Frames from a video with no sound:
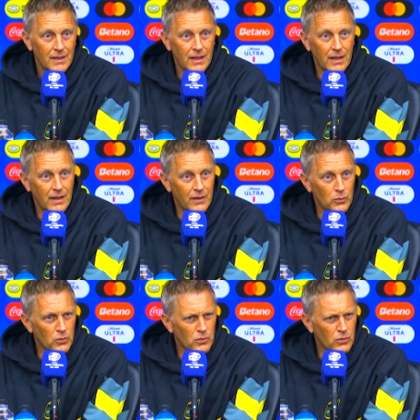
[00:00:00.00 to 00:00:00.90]
and
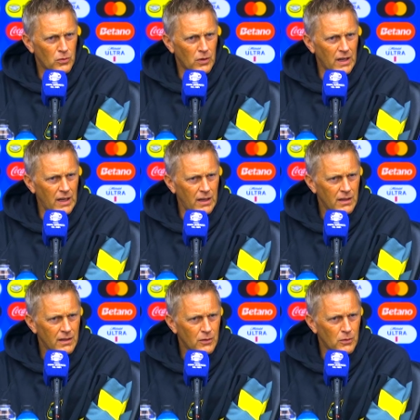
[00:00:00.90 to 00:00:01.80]
Uruguay.
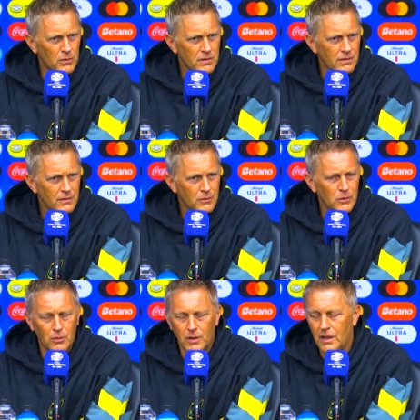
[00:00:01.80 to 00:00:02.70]
No,
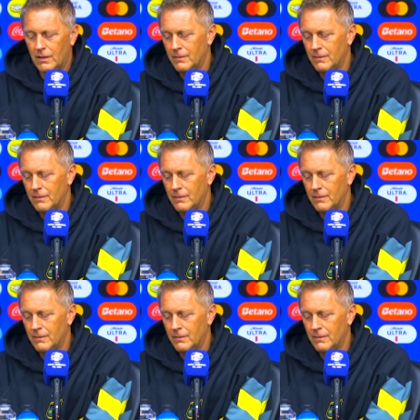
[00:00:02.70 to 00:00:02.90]
Uruguay.